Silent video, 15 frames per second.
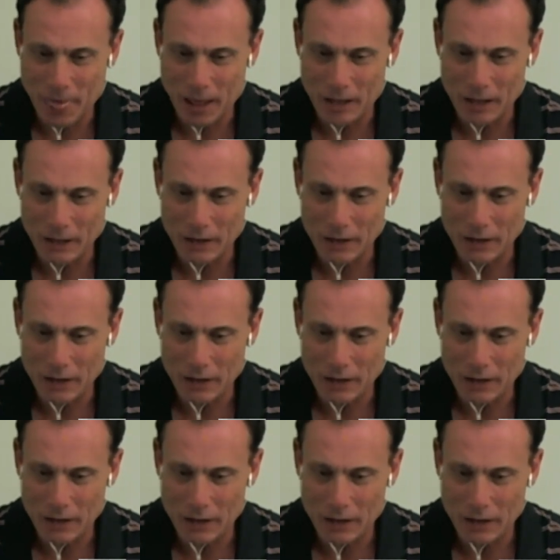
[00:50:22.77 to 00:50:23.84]
First of all, I'd
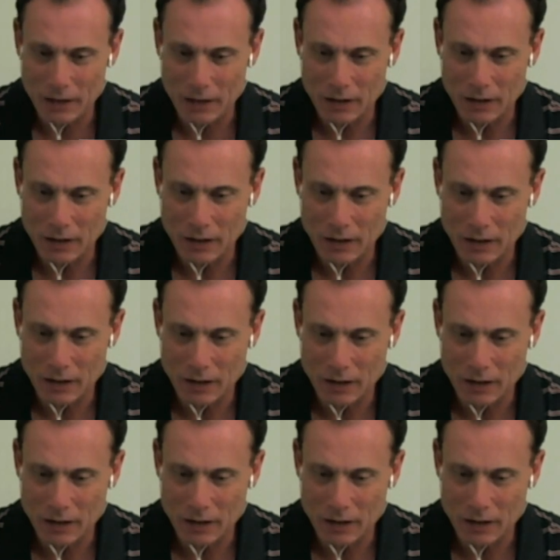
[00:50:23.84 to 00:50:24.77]
want to understand a little bit